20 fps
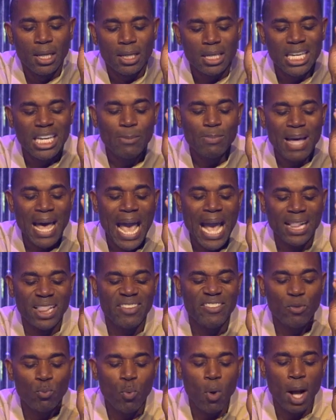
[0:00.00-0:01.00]
Keep
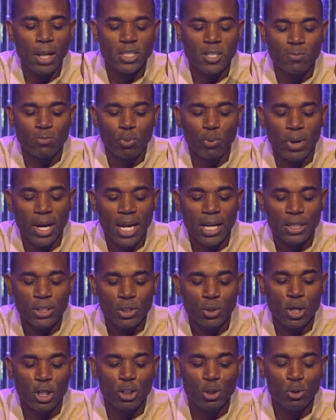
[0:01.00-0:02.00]
actively watching, praying
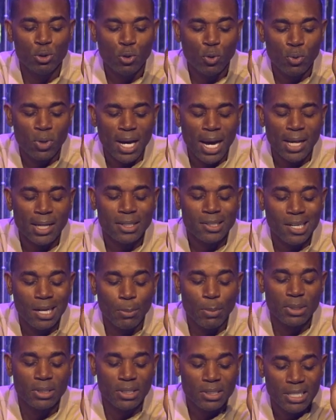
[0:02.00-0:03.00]
so that you do not
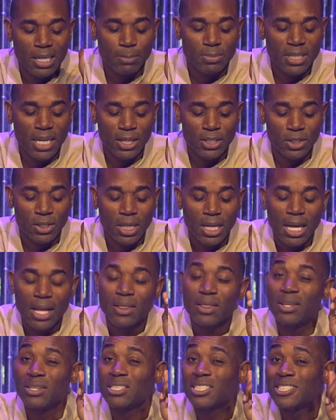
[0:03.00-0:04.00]
come into temptation.
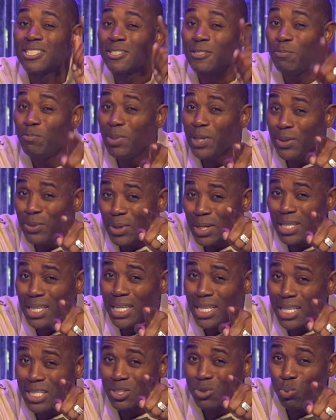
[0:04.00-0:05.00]
The spirit
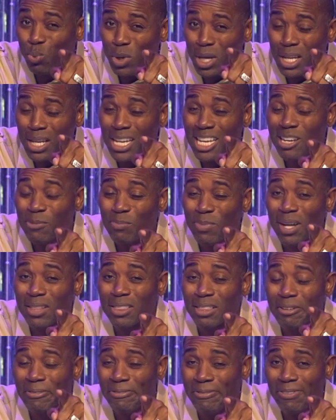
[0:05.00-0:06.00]
is willing, but
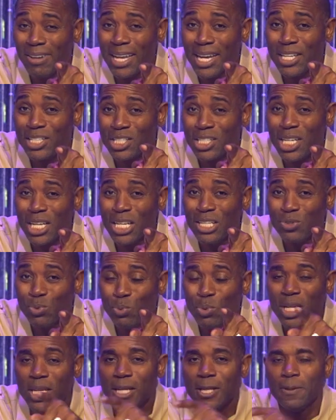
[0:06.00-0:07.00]
the flesh is
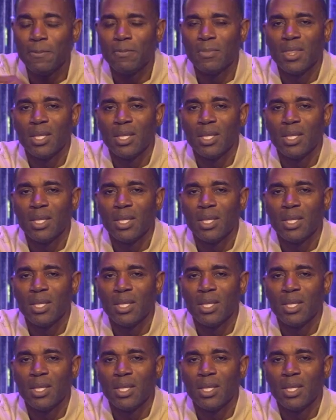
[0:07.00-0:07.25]
weak.